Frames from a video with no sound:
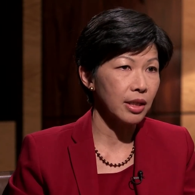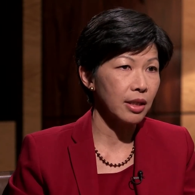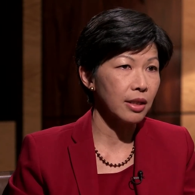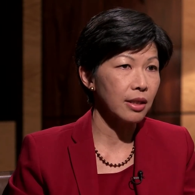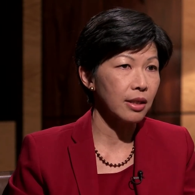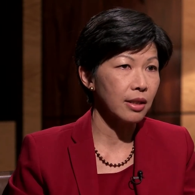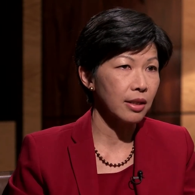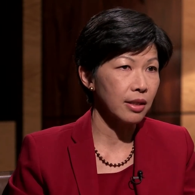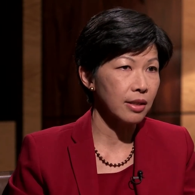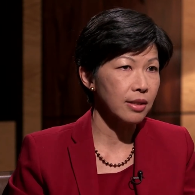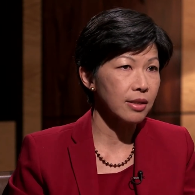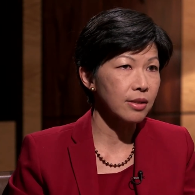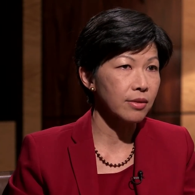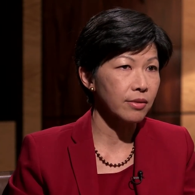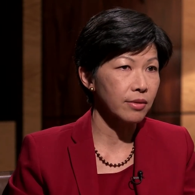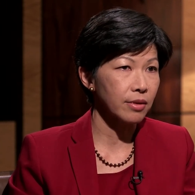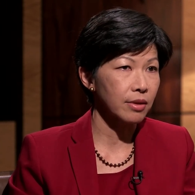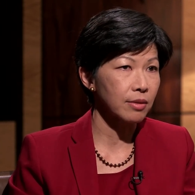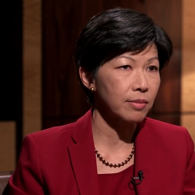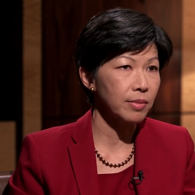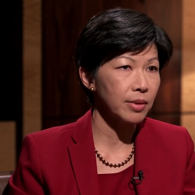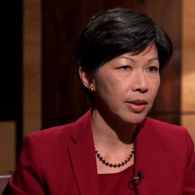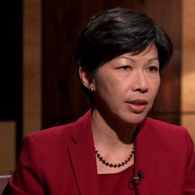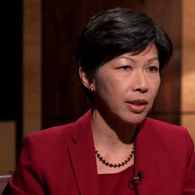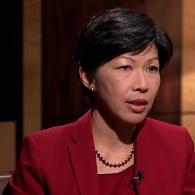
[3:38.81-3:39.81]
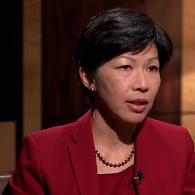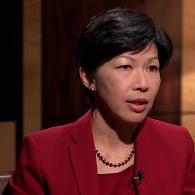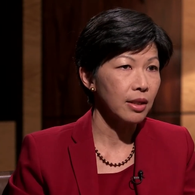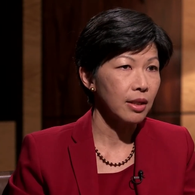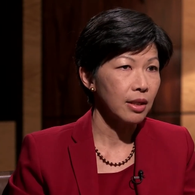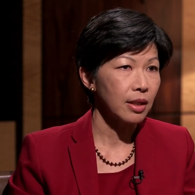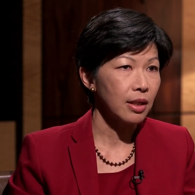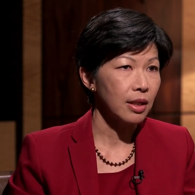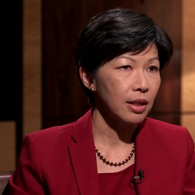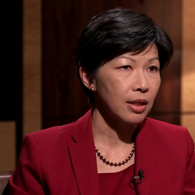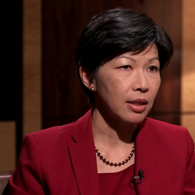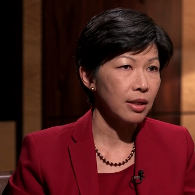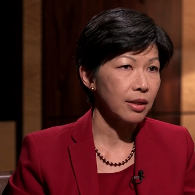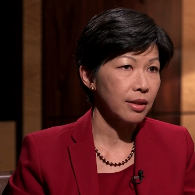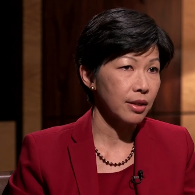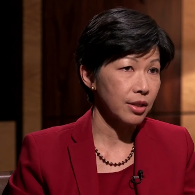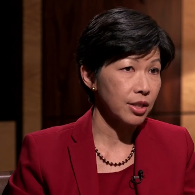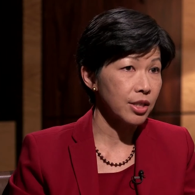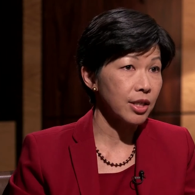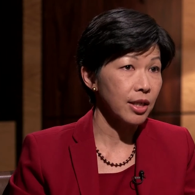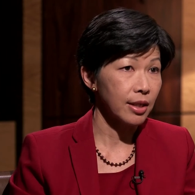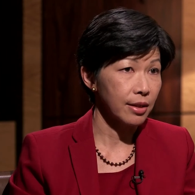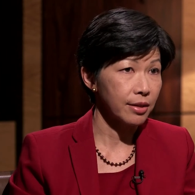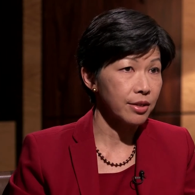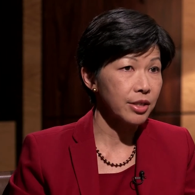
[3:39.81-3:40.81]
I think, is going to be the
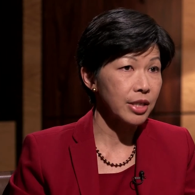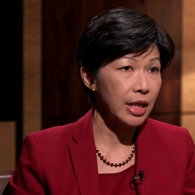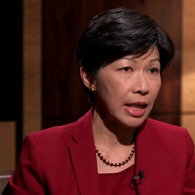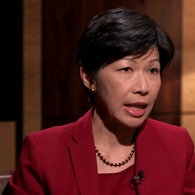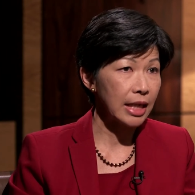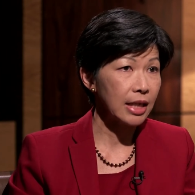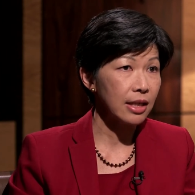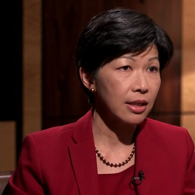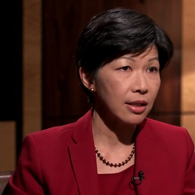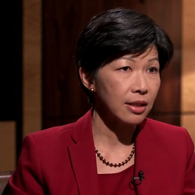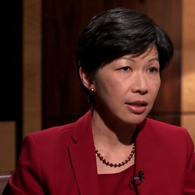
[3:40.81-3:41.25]
challenge ahead.